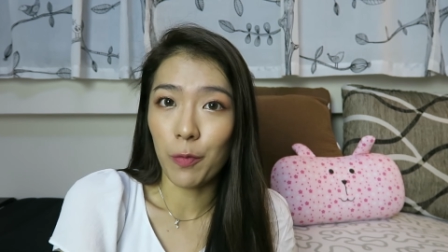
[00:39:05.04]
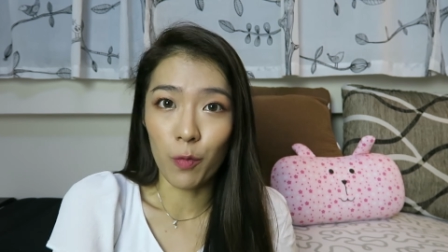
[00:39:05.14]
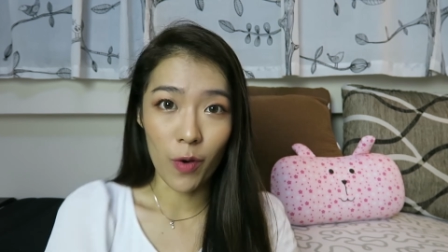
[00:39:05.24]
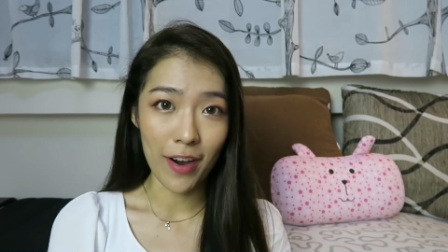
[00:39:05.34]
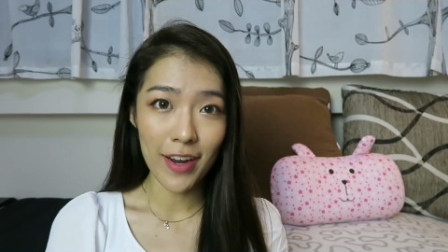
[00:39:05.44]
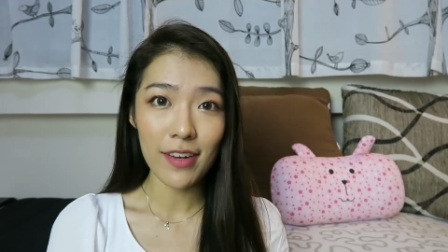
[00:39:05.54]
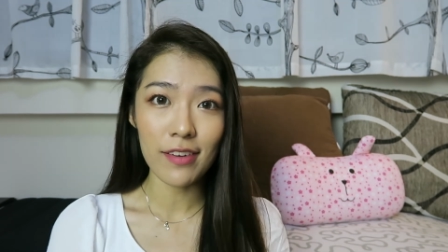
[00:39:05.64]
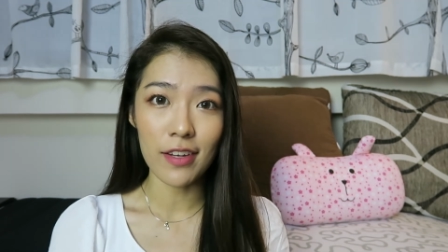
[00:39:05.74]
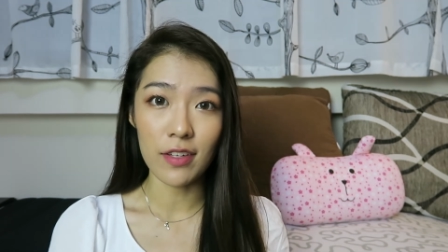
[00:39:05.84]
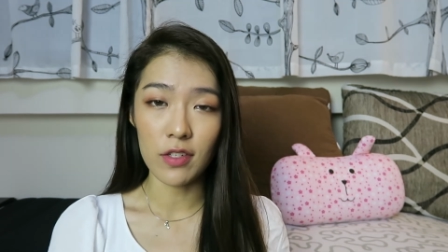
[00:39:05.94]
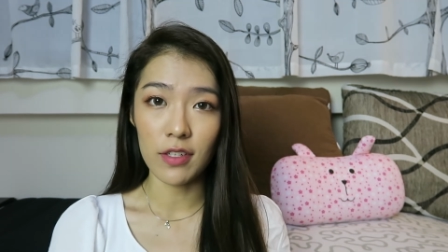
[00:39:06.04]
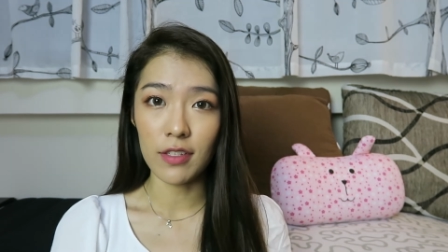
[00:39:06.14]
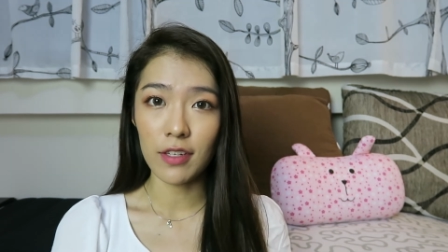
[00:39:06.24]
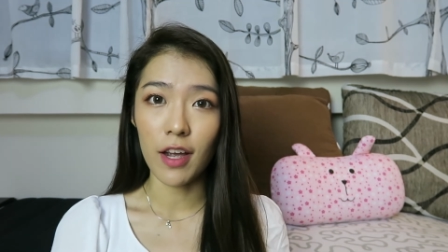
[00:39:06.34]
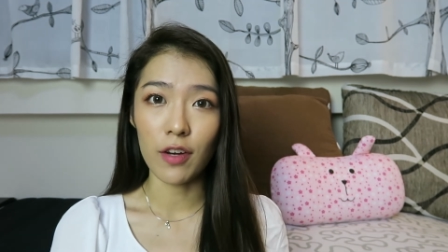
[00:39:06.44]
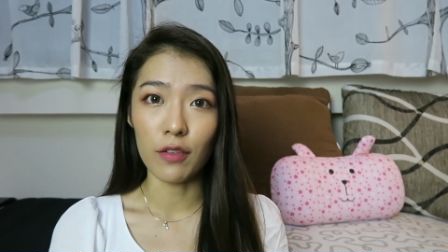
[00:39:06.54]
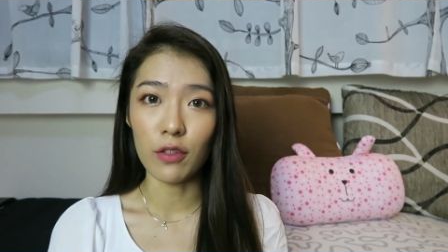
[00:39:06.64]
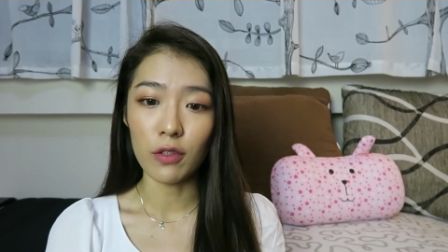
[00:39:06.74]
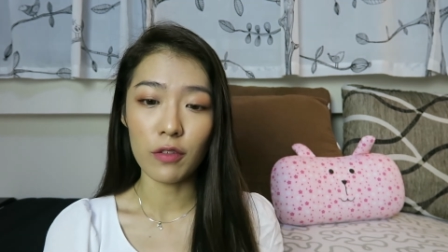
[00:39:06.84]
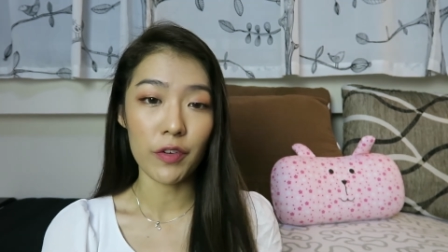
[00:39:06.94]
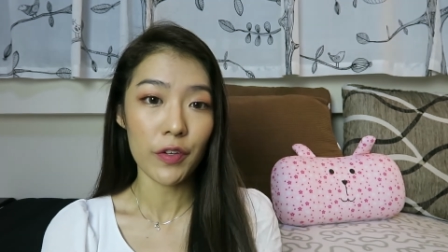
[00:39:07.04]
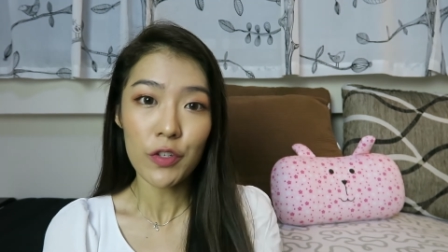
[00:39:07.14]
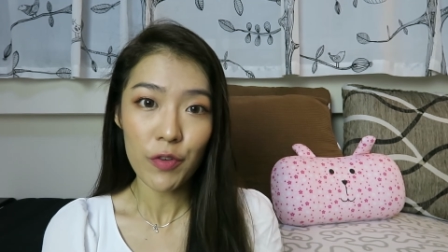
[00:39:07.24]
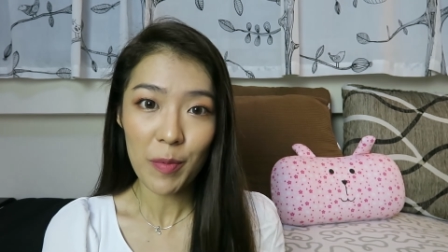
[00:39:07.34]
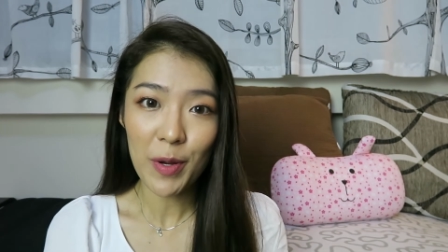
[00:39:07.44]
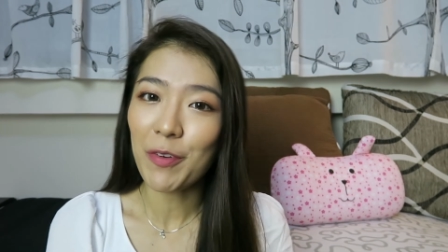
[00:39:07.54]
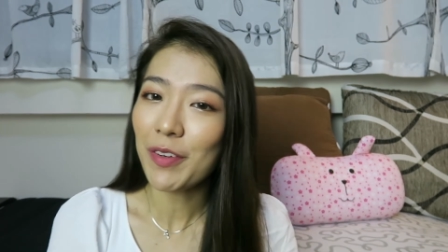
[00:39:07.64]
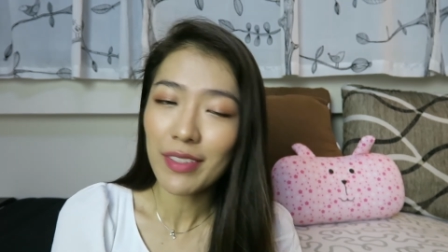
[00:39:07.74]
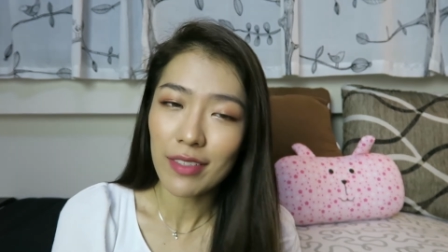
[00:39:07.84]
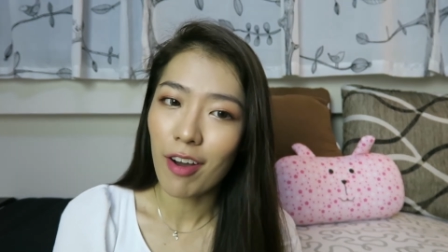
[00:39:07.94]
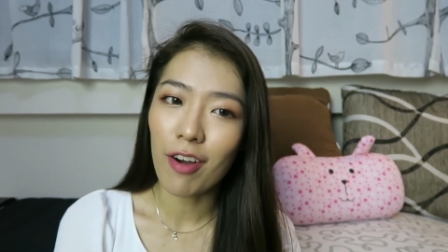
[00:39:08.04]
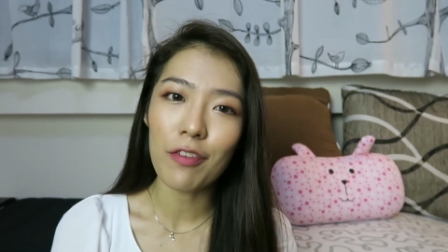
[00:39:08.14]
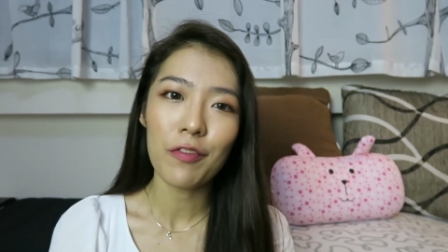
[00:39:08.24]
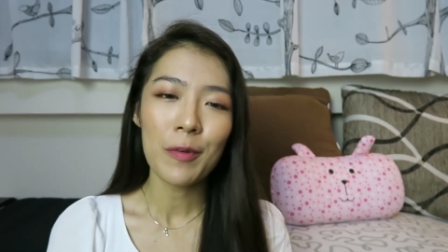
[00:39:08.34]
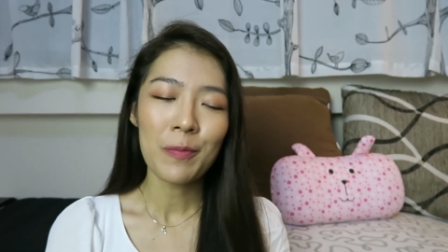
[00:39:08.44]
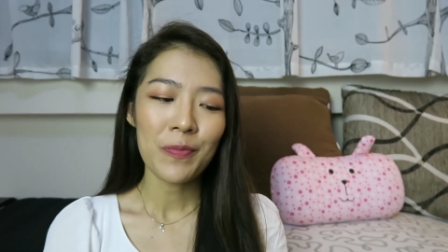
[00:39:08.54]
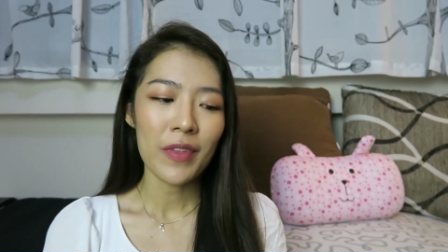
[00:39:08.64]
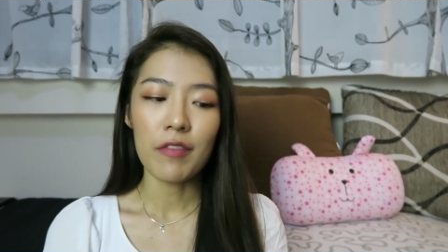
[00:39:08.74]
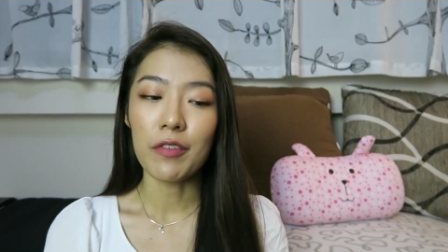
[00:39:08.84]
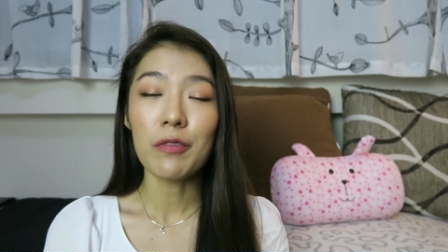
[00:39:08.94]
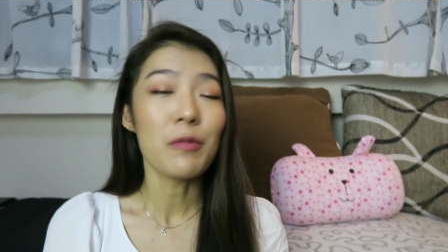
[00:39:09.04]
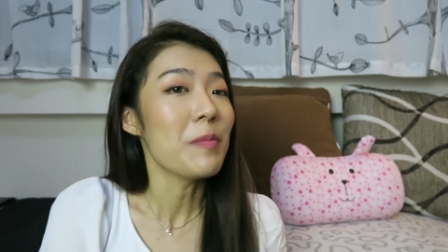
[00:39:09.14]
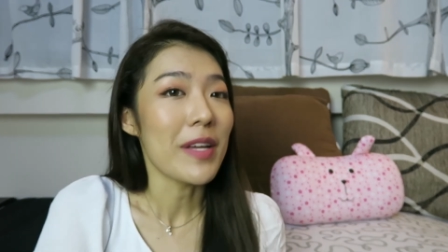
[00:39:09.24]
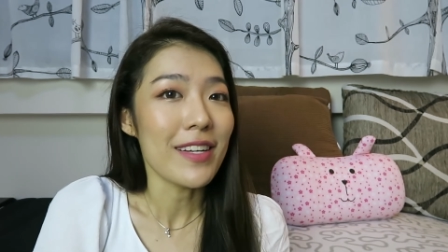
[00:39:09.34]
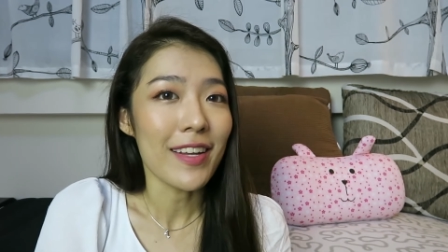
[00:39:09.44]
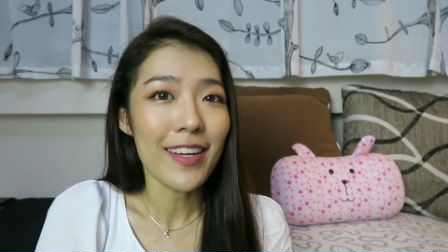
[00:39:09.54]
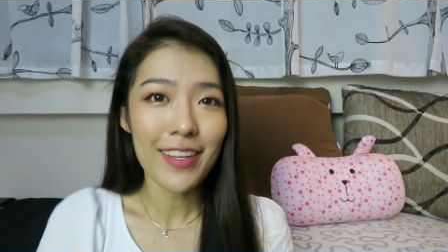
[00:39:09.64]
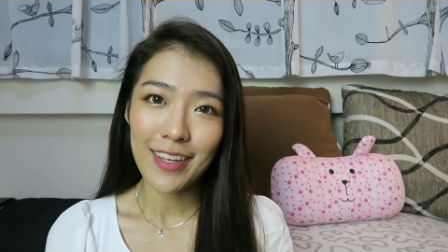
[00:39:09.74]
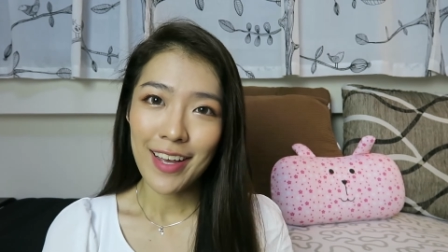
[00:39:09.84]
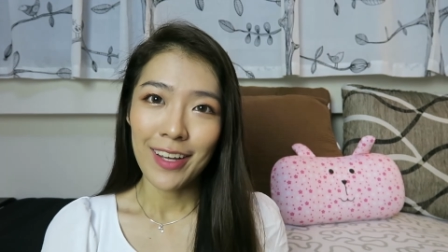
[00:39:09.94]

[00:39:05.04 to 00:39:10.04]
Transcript: with white. It just kind of looks very dreamy, very soft, very romantic.